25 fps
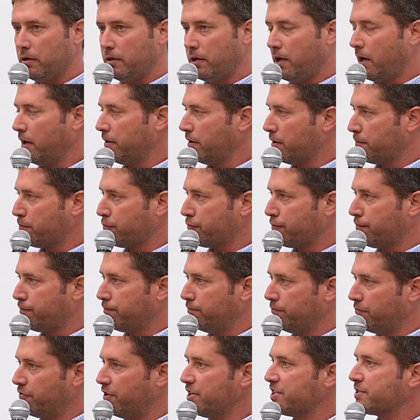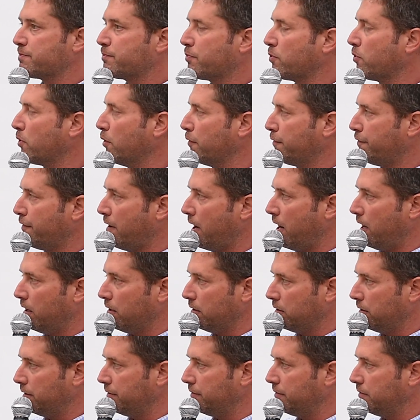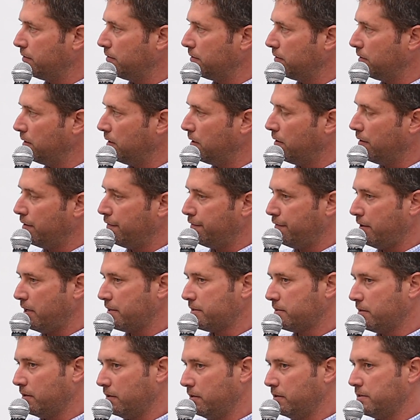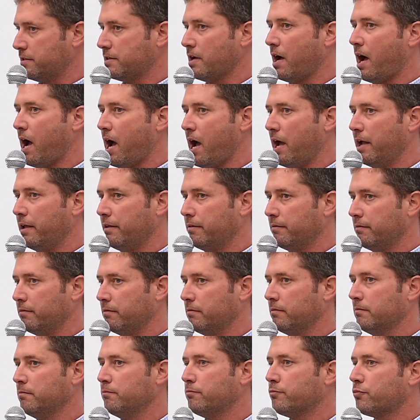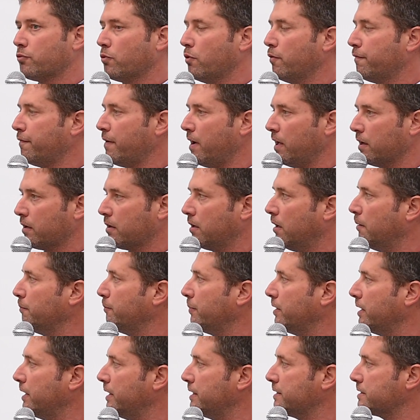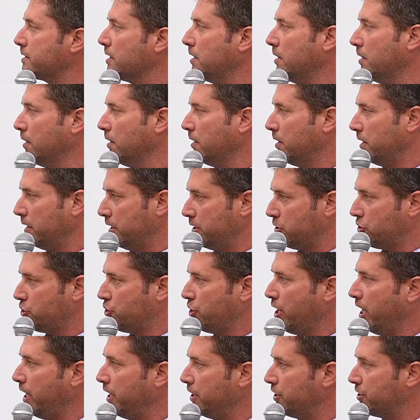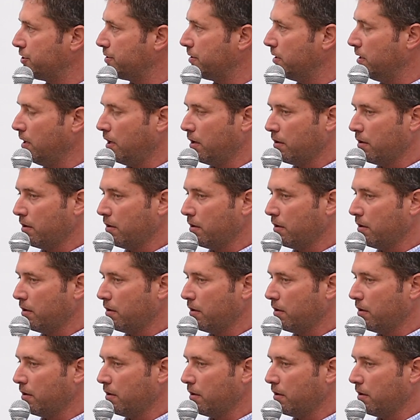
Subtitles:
Now your risk profile and, you know, investing in these high profile companies has changed